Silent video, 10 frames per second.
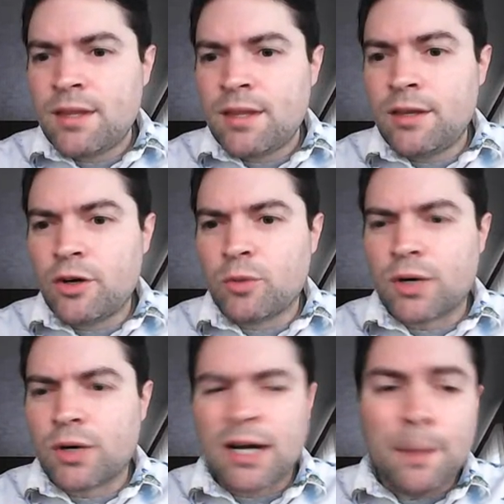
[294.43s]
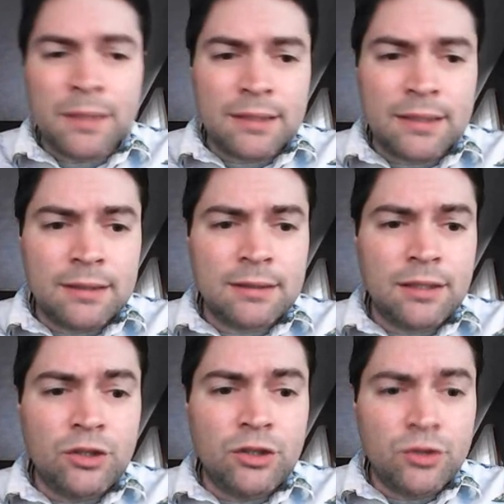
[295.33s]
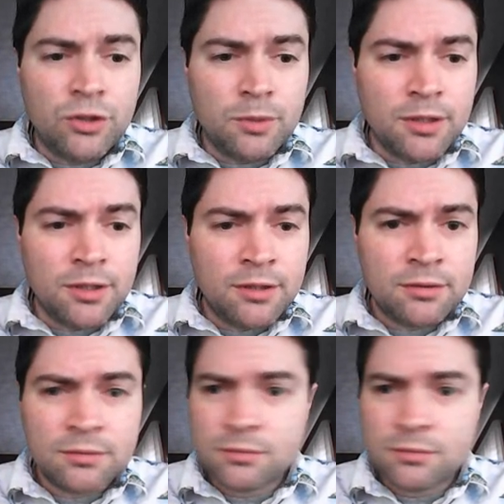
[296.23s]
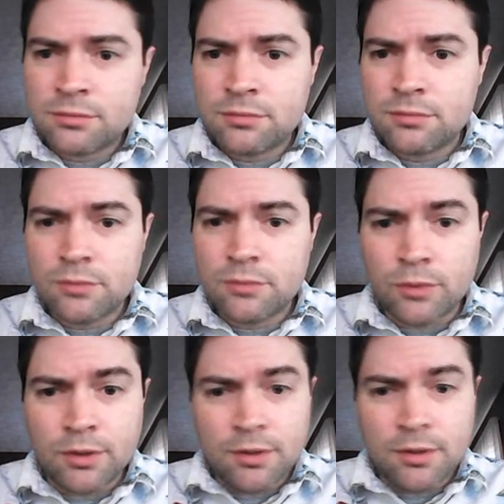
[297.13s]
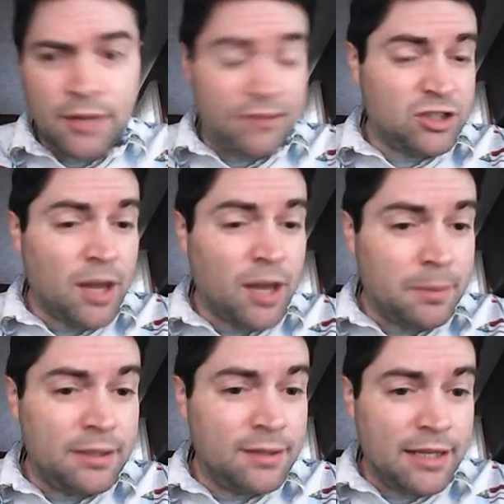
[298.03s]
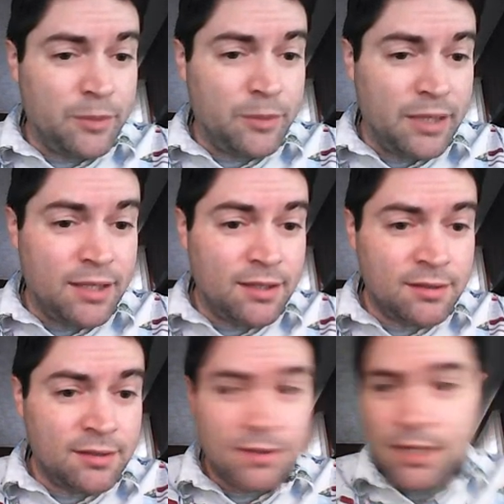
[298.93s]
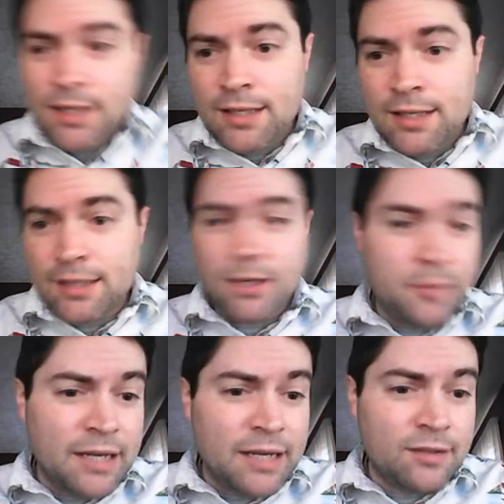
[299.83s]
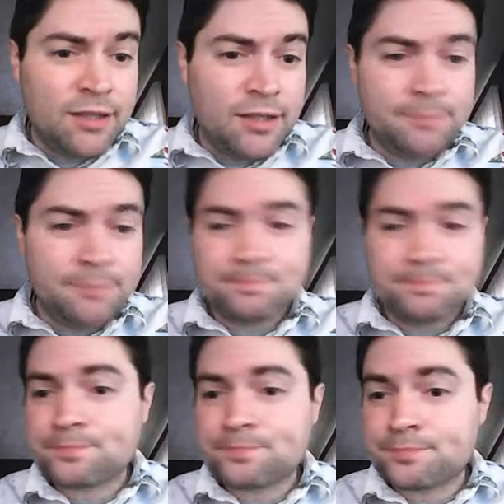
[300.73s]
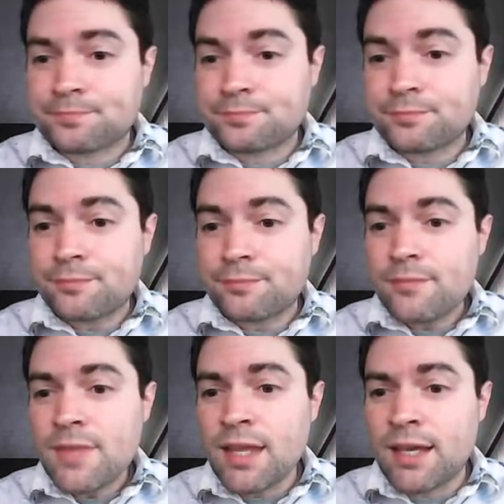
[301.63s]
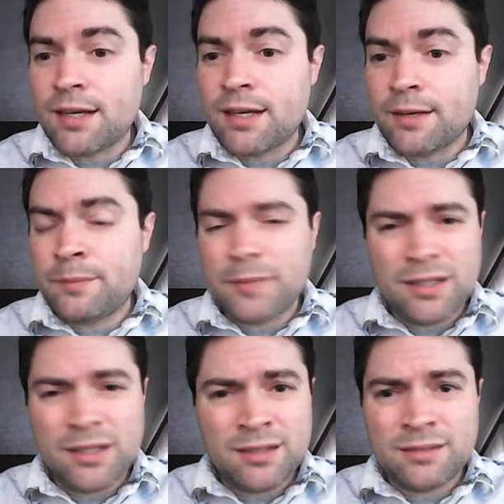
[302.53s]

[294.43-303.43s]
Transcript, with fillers: You know, a more competent YouTuber would have stopped it at the beginning, and then come back later. And but